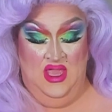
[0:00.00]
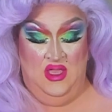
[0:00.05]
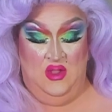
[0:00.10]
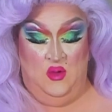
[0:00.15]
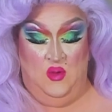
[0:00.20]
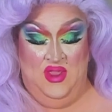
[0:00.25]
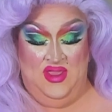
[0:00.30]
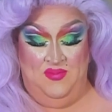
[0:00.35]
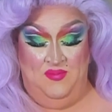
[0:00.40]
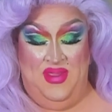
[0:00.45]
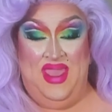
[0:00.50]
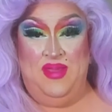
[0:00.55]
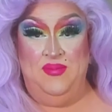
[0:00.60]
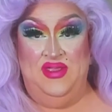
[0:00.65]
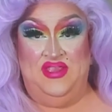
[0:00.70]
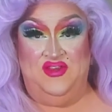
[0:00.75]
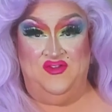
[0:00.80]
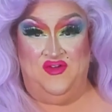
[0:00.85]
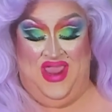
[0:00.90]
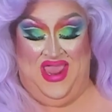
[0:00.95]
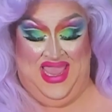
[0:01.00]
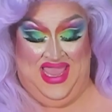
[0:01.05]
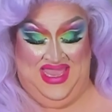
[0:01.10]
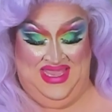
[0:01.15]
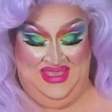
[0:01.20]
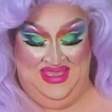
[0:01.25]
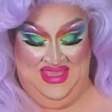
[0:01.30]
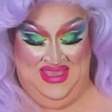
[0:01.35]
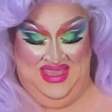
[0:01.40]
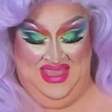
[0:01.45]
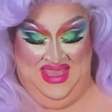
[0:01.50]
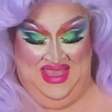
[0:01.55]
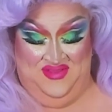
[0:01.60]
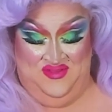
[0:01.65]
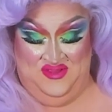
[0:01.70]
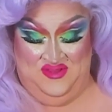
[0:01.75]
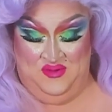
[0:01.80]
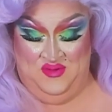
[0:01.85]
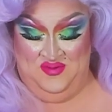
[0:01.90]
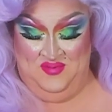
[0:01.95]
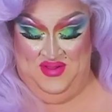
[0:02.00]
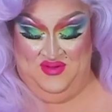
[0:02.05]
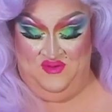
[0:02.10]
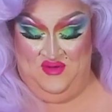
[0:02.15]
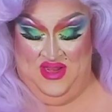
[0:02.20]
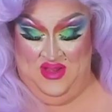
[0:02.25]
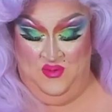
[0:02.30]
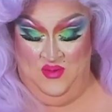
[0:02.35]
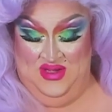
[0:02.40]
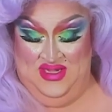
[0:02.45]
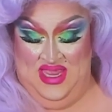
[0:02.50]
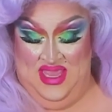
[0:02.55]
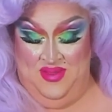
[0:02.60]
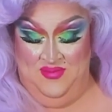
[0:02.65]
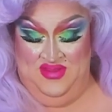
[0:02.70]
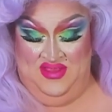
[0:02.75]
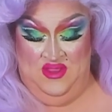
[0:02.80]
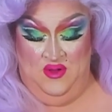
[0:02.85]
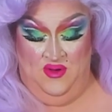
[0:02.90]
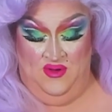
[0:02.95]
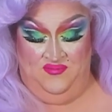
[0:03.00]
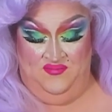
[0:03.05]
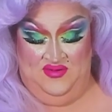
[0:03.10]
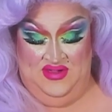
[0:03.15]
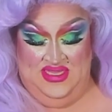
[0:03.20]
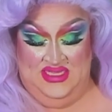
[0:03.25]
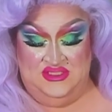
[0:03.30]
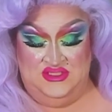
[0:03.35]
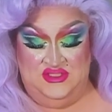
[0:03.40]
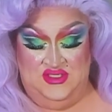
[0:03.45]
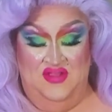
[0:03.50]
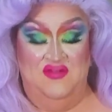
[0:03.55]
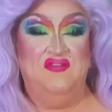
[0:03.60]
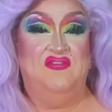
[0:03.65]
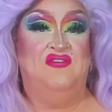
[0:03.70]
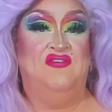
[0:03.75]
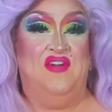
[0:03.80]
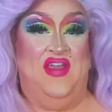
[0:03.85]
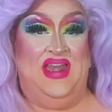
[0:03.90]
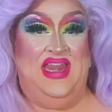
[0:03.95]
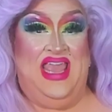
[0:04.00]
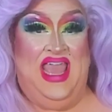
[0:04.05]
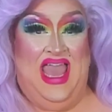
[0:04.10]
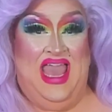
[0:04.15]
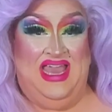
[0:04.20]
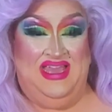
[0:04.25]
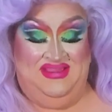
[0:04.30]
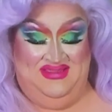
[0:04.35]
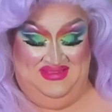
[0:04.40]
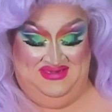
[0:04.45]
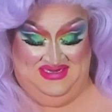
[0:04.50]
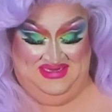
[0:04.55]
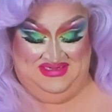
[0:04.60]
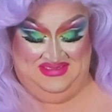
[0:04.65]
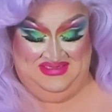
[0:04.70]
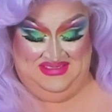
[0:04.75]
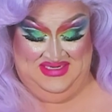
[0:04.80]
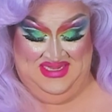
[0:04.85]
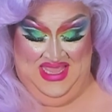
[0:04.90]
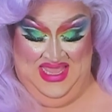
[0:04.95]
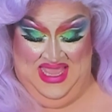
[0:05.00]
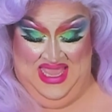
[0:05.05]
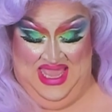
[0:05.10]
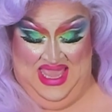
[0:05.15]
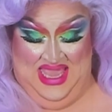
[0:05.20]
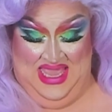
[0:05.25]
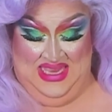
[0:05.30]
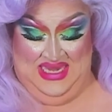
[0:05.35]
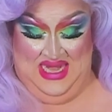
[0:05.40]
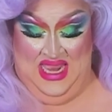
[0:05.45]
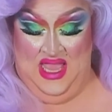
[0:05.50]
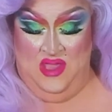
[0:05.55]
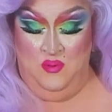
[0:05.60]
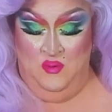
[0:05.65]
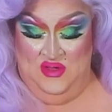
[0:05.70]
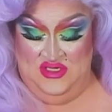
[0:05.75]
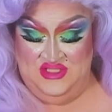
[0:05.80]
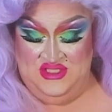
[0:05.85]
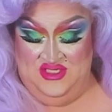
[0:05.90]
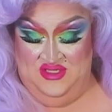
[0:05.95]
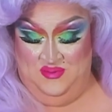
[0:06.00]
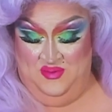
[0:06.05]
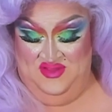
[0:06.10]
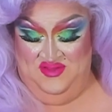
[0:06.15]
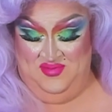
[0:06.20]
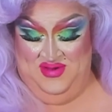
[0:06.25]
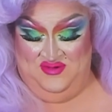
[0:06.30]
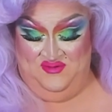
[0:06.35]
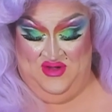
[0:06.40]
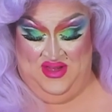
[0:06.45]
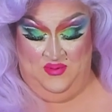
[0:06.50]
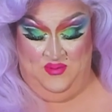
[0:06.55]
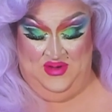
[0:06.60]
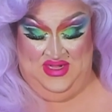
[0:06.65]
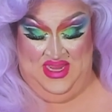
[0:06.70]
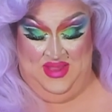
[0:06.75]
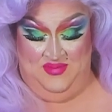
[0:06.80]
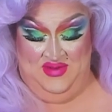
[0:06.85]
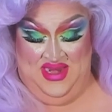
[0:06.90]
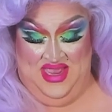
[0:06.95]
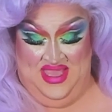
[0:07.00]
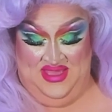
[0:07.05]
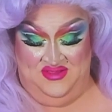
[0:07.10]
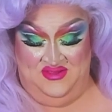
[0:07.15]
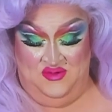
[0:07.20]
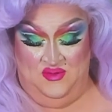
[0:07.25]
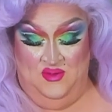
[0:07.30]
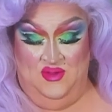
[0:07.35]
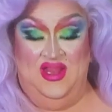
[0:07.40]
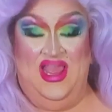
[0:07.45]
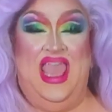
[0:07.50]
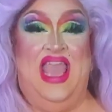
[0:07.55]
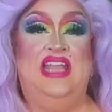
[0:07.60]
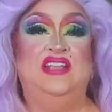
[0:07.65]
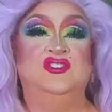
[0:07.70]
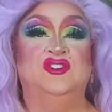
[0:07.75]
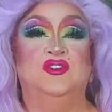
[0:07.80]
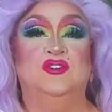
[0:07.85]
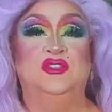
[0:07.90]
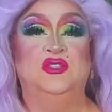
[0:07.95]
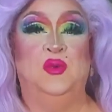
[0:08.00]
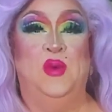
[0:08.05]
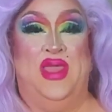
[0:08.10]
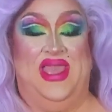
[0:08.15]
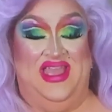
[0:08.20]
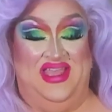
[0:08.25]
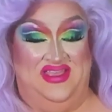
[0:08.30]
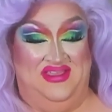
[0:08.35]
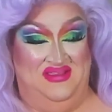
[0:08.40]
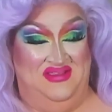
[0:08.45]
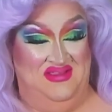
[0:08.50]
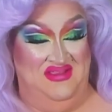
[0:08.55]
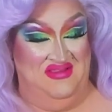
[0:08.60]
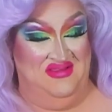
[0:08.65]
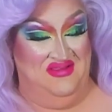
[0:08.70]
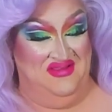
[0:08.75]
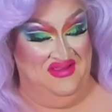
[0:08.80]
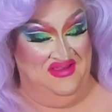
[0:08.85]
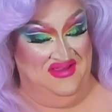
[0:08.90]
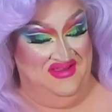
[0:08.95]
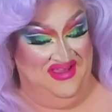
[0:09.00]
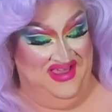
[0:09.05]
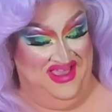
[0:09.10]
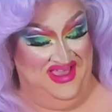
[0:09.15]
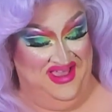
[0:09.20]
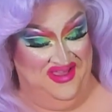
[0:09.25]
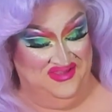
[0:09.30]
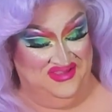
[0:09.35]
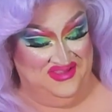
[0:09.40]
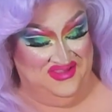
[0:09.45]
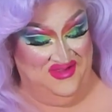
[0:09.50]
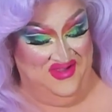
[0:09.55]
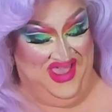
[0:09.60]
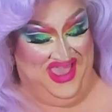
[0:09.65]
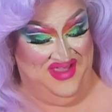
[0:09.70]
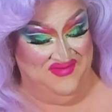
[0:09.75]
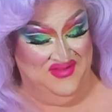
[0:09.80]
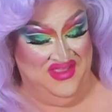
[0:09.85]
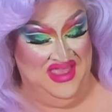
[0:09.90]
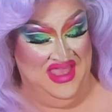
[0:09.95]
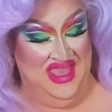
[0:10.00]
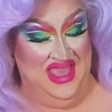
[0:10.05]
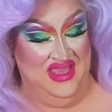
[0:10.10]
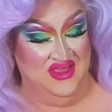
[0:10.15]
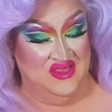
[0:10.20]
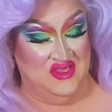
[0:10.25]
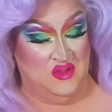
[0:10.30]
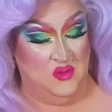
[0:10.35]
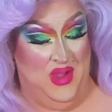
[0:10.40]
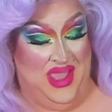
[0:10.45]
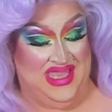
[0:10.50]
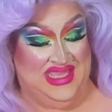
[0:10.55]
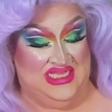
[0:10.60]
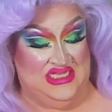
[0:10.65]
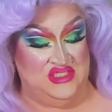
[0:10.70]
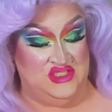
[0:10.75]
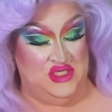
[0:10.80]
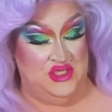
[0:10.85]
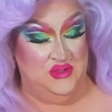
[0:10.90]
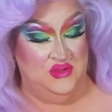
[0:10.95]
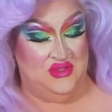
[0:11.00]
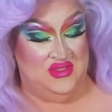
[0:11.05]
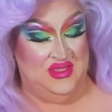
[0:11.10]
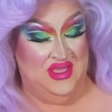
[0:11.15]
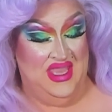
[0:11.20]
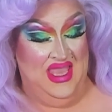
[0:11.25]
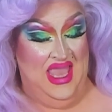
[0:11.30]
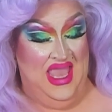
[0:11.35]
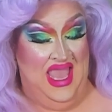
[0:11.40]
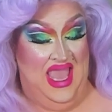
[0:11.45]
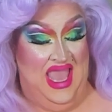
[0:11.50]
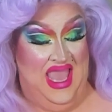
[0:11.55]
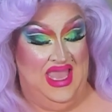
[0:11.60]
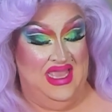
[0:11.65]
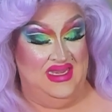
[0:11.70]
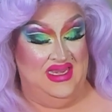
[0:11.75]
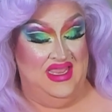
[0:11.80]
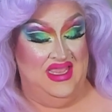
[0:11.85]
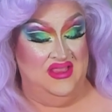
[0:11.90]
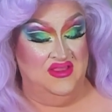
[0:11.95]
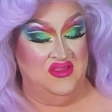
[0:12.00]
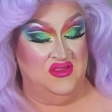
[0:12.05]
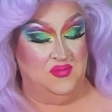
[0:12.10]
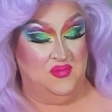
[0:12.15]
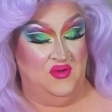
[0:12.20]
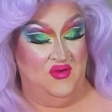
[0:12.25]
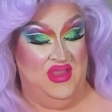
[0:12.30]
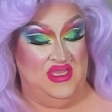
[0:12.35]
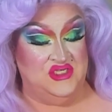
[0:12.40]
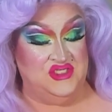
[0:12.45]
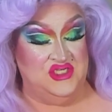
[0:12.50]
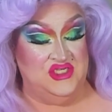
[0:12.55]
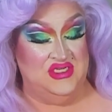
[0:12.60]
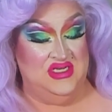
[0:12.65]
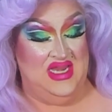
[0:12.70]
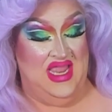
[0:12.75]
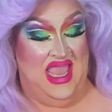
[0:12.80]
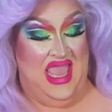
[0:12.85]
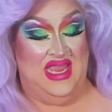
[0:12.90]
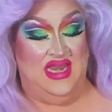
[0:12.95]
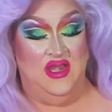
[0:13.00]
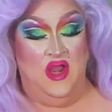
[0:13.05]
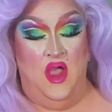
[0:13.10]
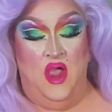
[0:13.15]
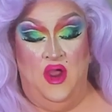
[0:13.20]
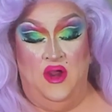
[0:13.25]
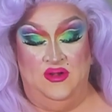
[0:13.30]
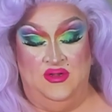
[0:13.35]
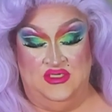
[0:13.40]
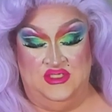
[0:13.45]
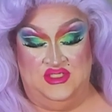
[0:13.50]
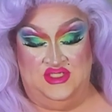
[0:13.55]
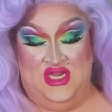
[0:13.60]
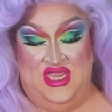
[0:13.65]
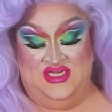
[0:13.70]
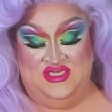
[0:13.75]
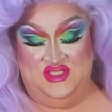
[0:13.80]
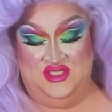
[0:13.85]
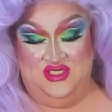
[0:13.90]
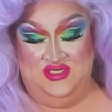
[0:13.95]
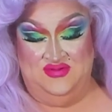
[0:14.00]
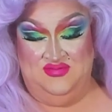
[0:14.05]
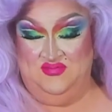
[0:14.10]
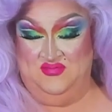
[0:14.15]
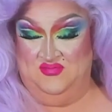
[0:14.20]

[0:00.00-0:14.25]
Quick Baby Drag, this was my drag queen name in the orphanage, Funny Accident, and I wish this was my drag queen name in high school, Angel Twink. I also have Swaggy Juice, and Inspiration and Art Injection.